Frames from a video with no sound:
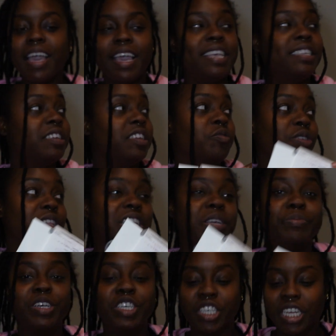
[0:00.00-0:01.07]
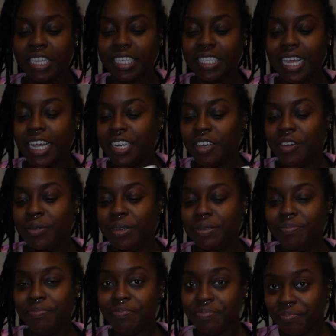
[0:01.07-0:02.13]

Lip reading: He's gonna really appreciate this, I know it.